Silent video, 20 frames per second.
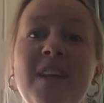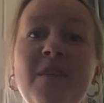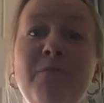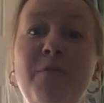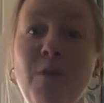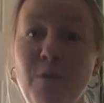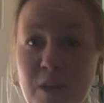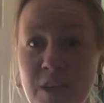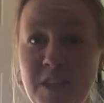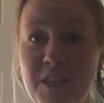
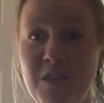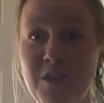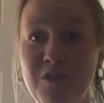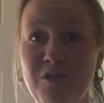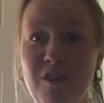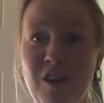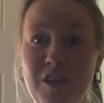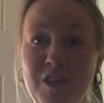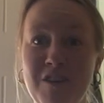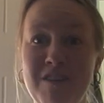Focused
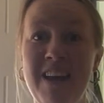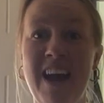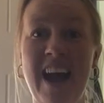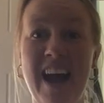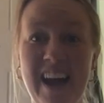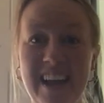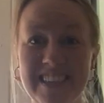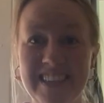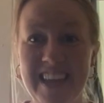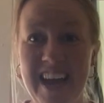instruction
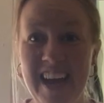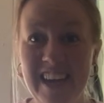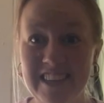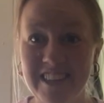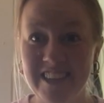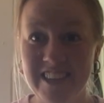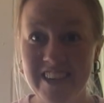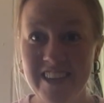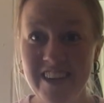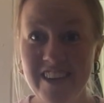has
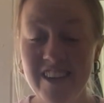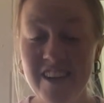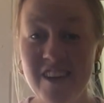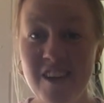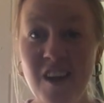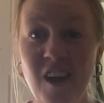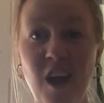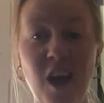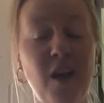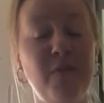ended.
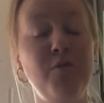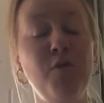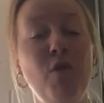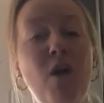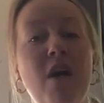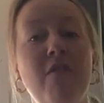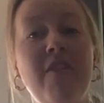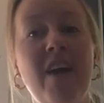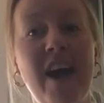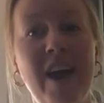If you
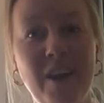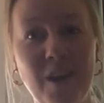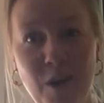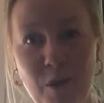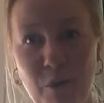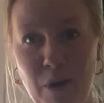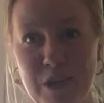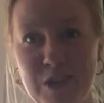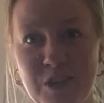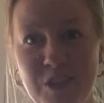have any
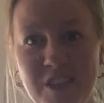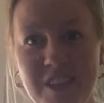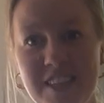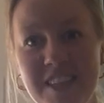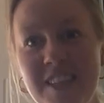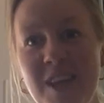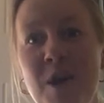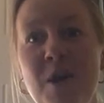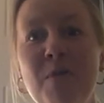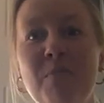
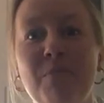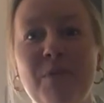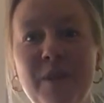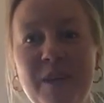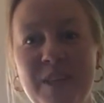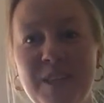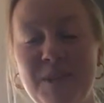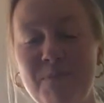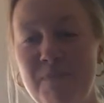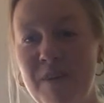questions,
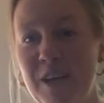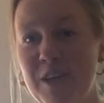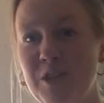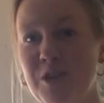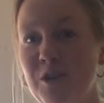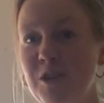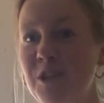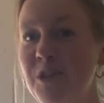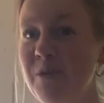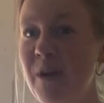please make
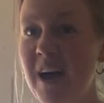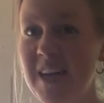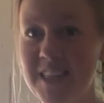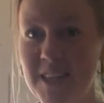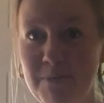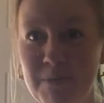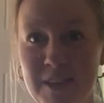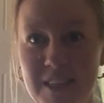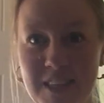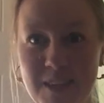sure to
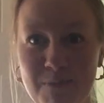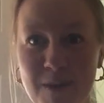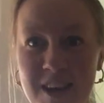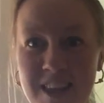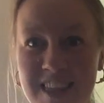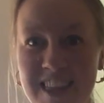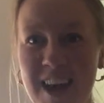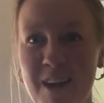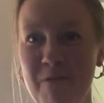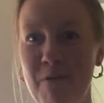ask Ms. Smith
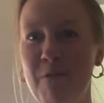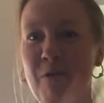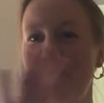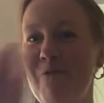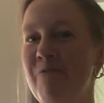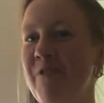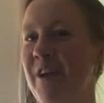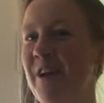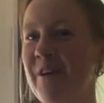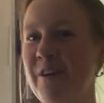and we will
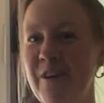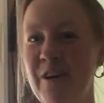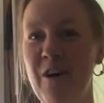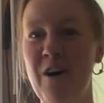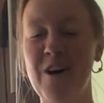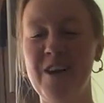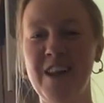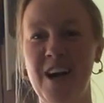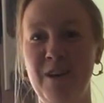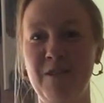figure it
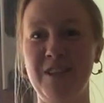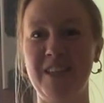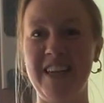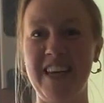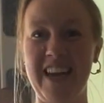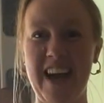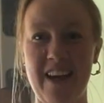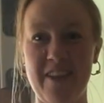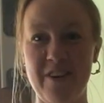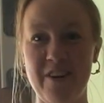all out
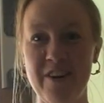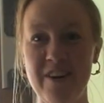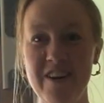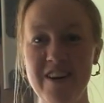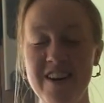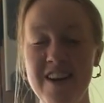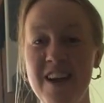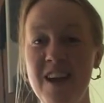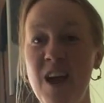together.